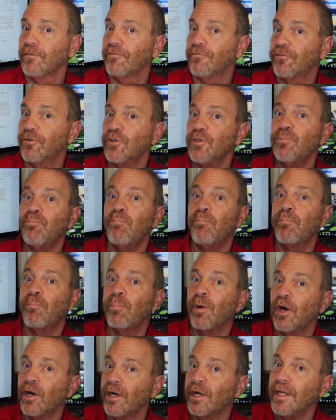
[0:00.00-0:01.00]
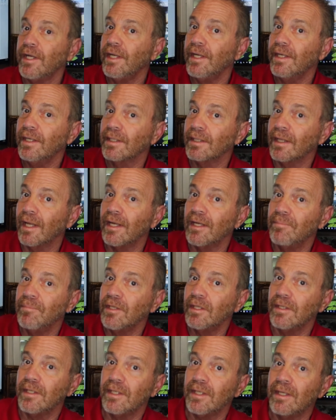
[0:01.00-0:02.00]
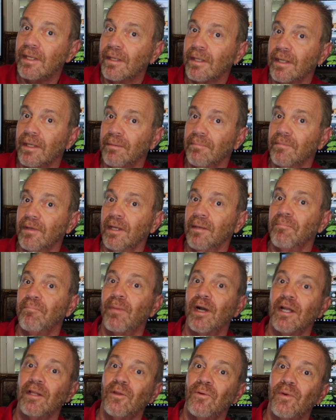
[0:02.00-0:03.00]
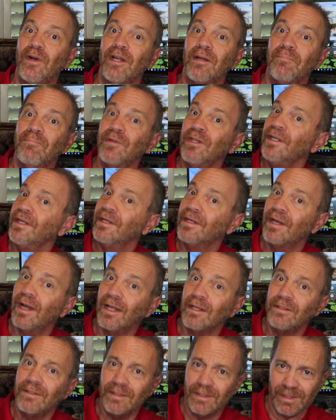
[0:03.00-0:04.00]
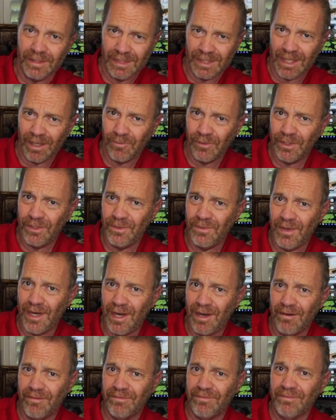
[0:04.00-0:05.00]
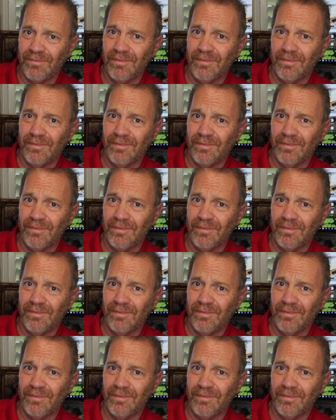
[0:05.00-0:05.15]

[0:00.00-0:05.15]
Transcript: First party liability claim. And by the way, $1 million, is that what you have?